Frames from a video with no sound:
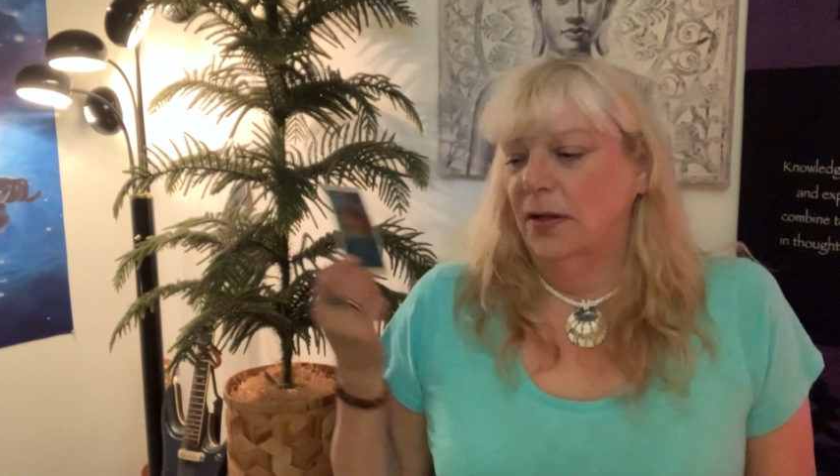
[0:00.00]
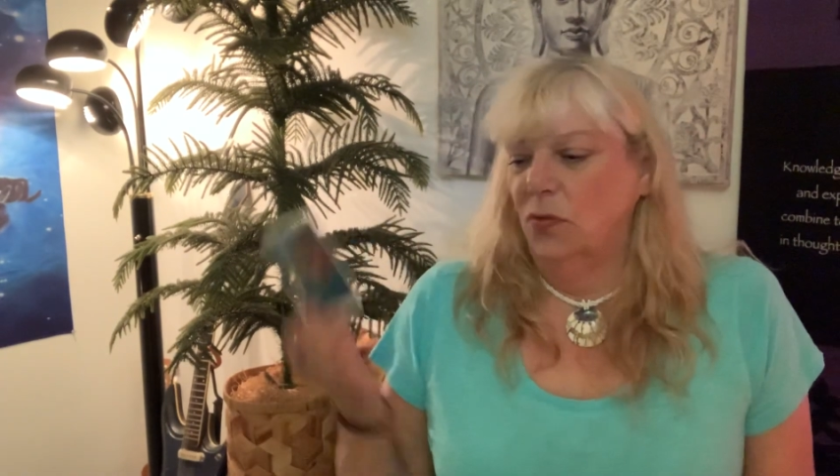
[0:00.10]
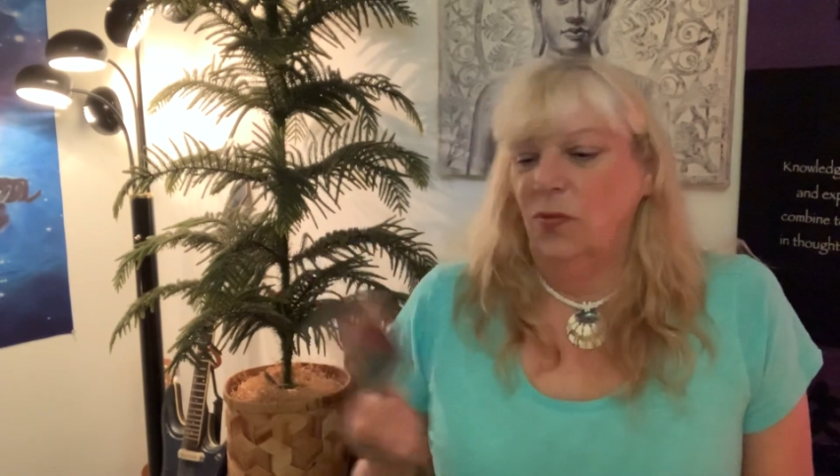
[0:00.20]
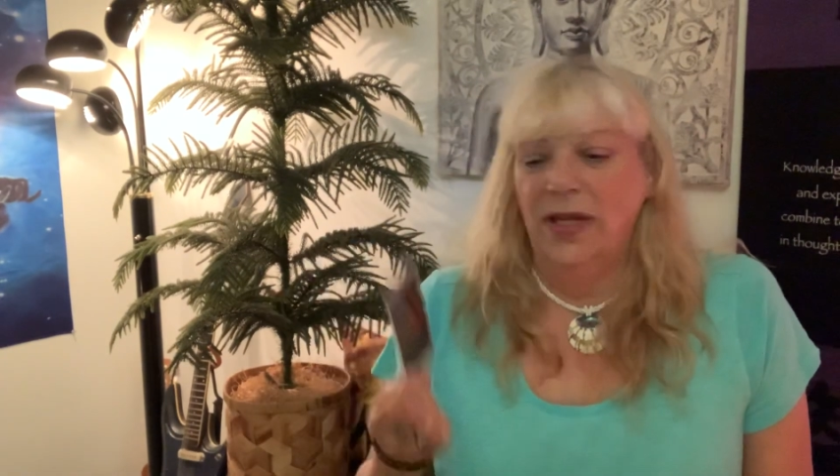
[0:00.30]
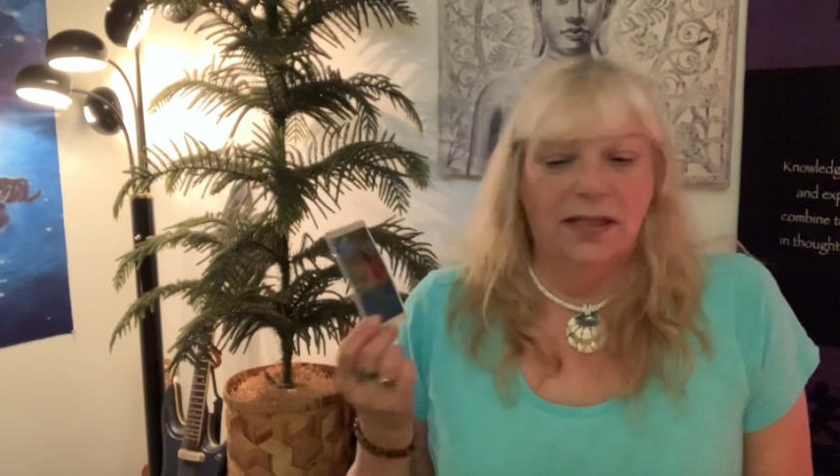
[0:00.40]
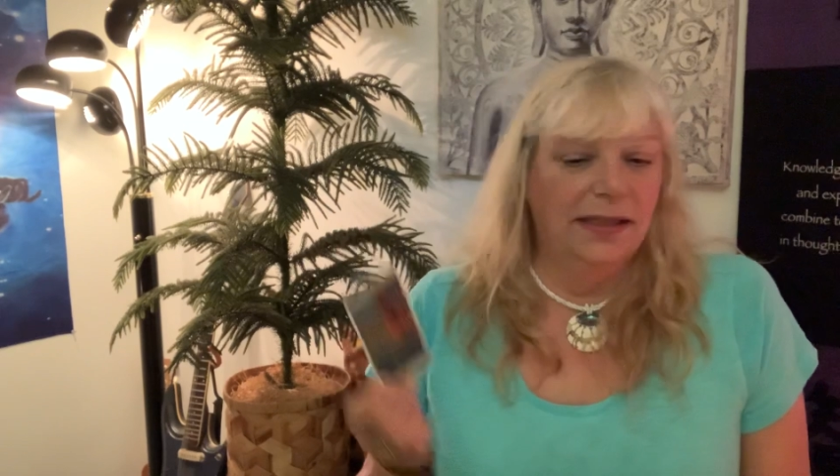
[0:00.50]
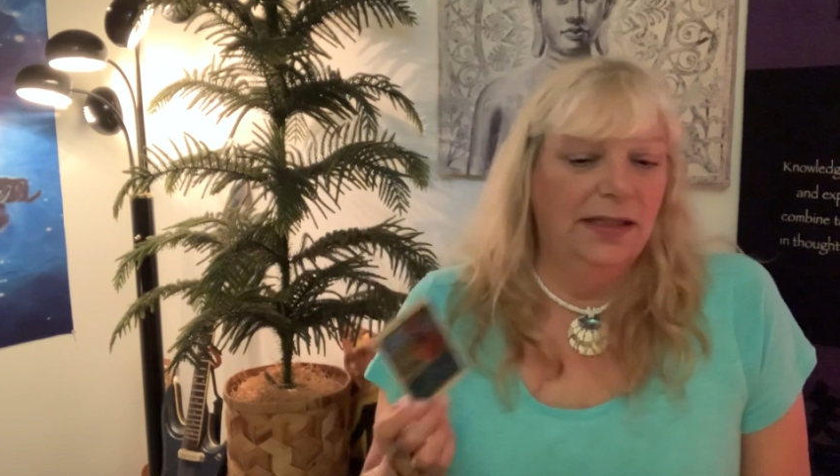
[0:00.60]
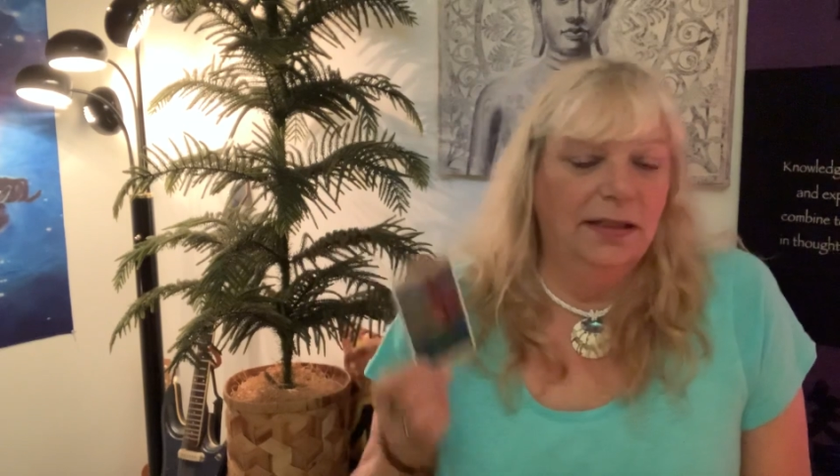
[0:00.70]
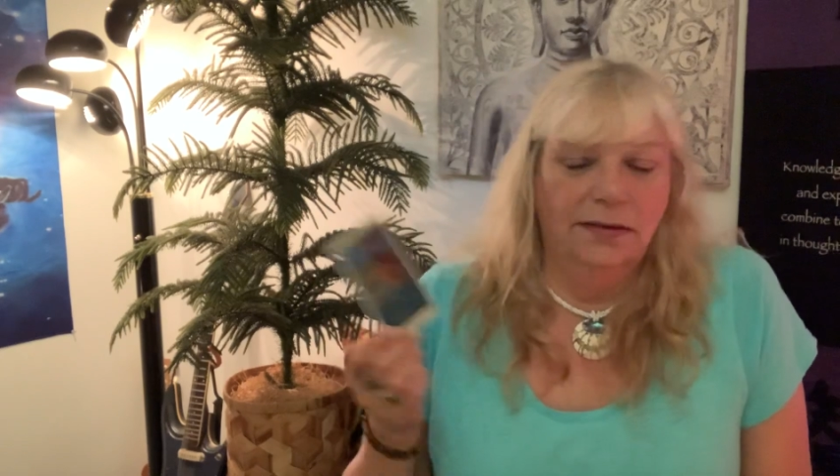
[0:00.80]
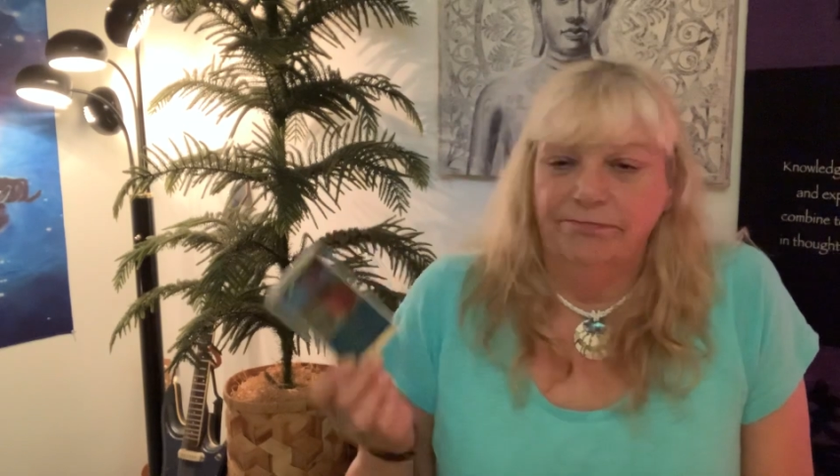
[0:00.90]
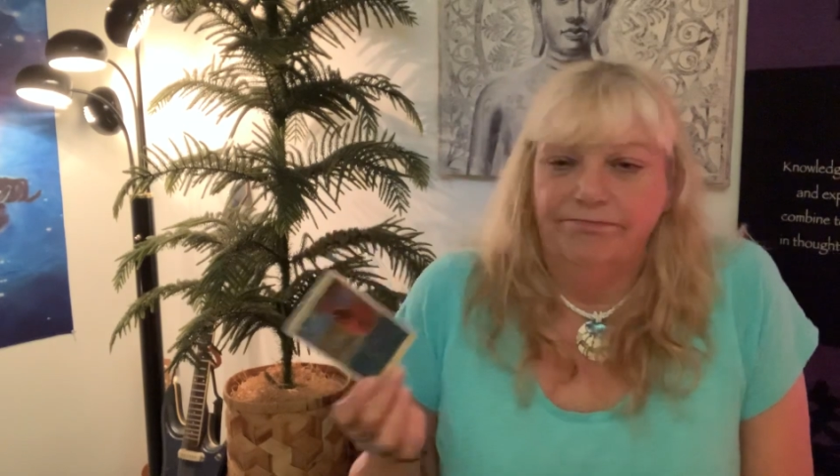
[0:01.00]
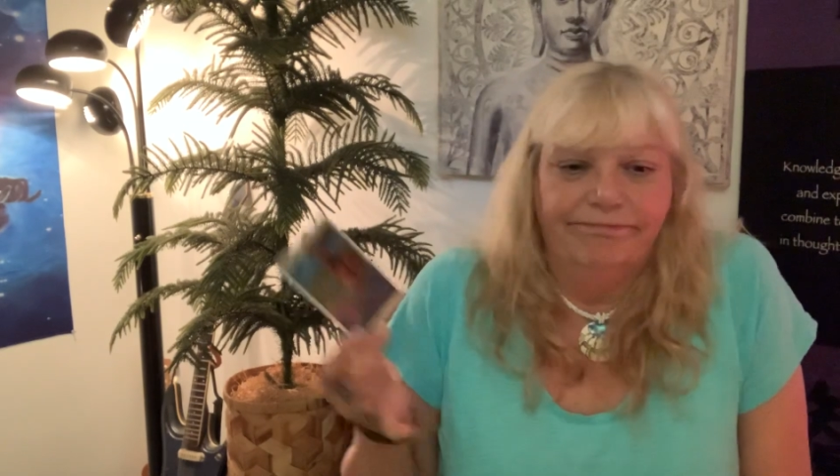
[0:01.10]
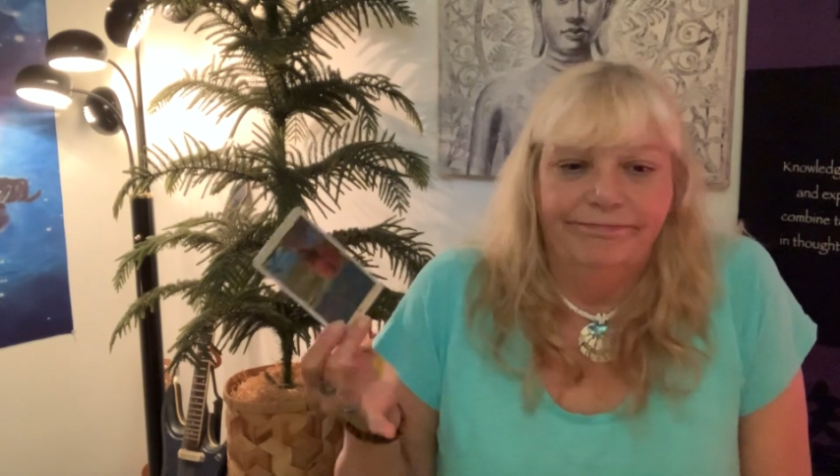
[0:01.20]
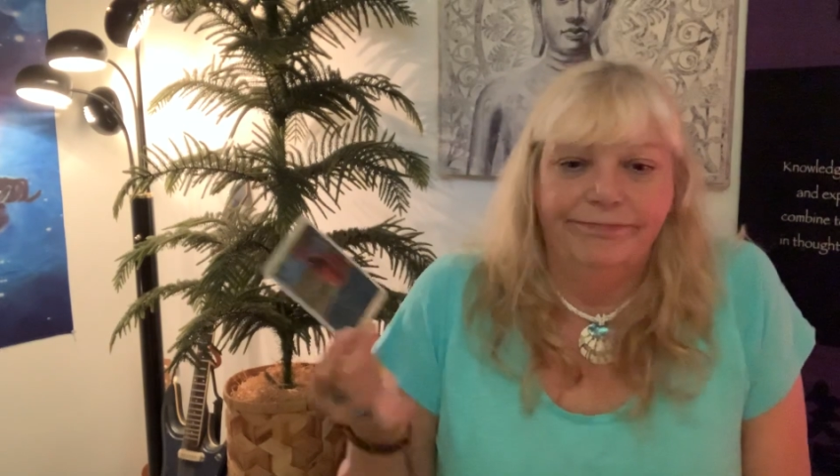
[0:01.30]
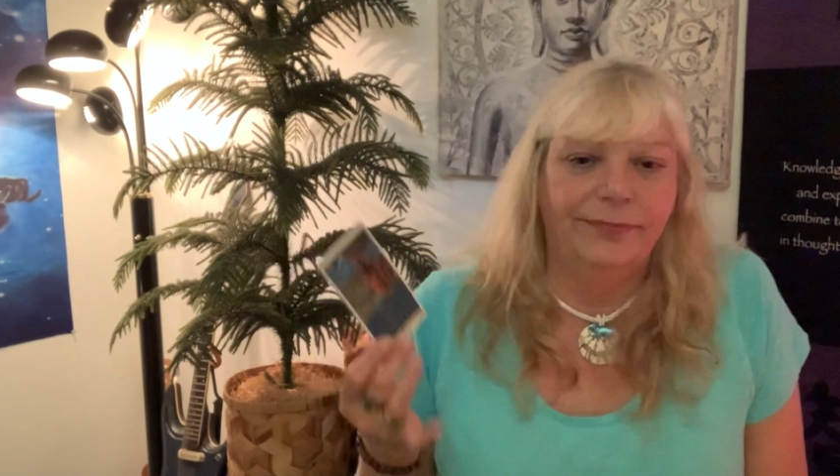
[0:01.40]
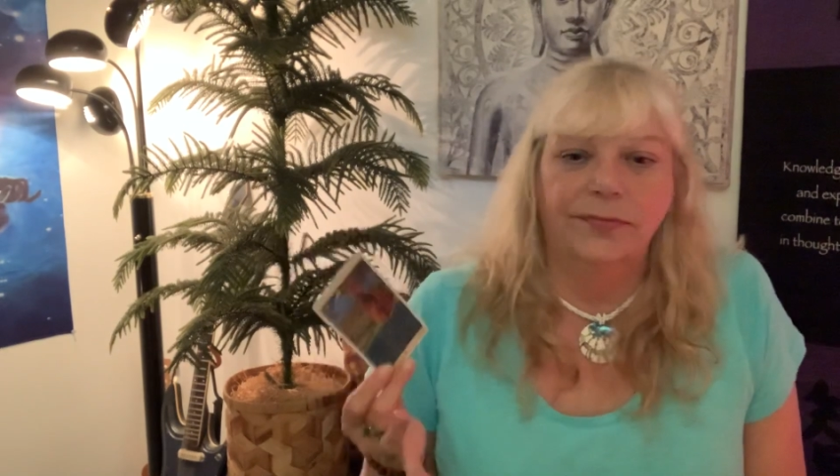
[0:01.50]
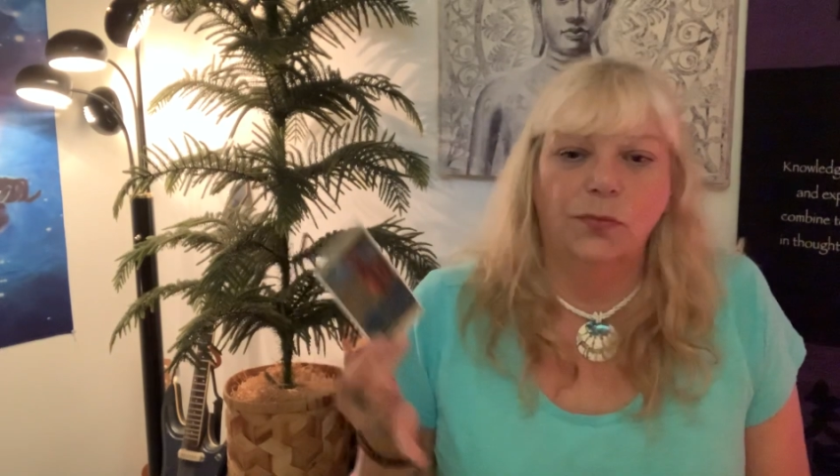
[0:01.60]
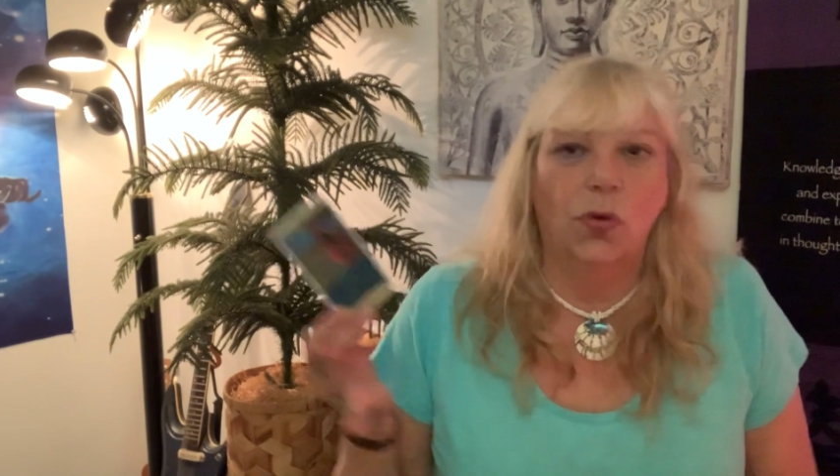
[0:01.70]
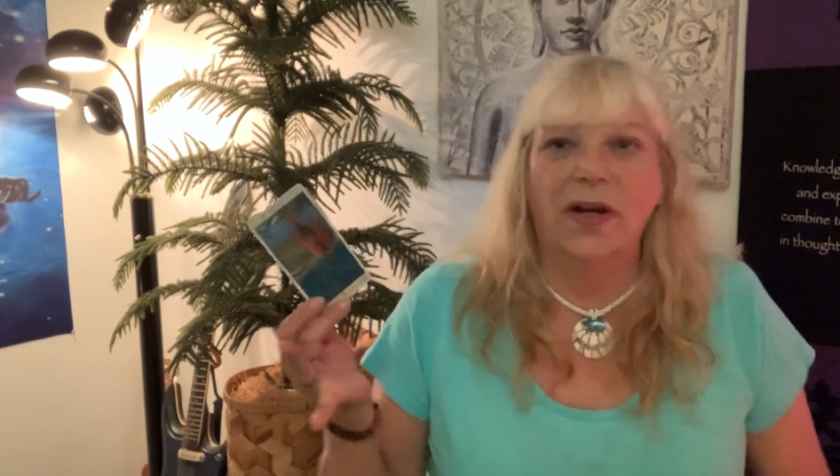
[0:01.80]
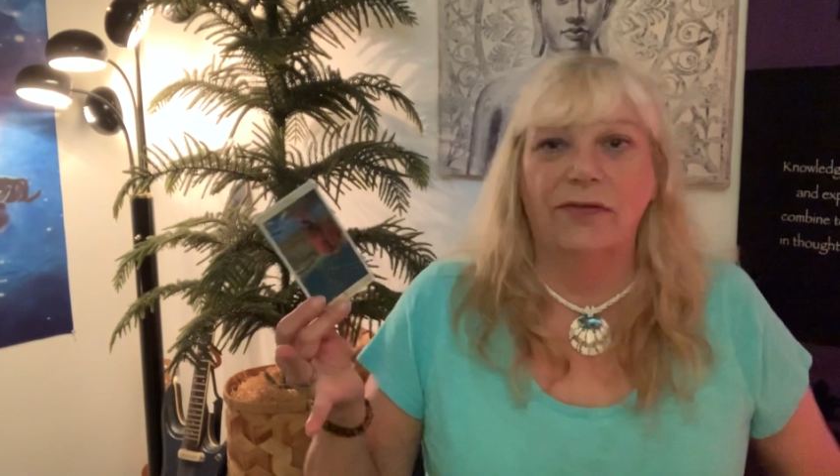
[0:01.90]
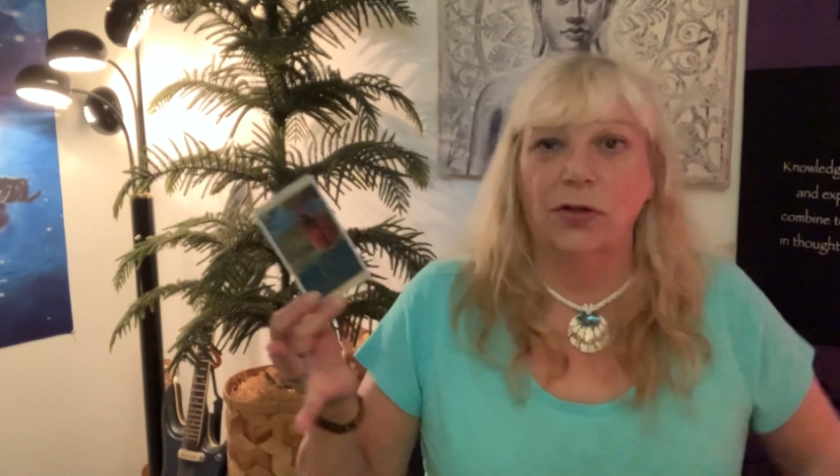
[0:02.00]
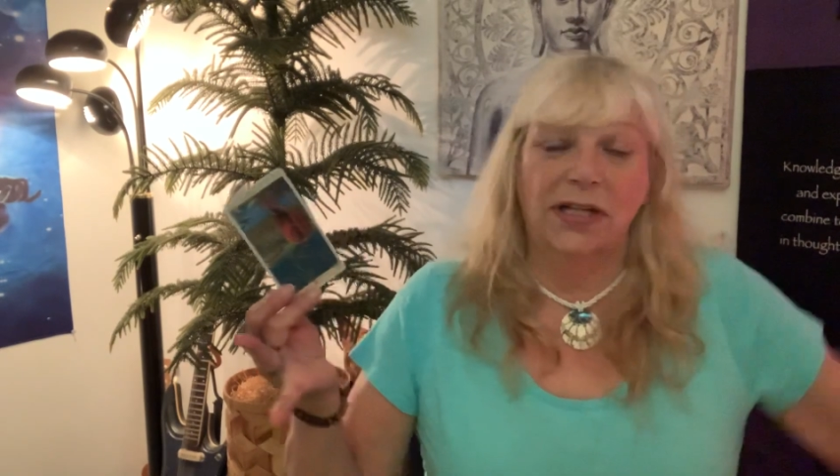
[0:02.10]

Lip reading: weekly whatever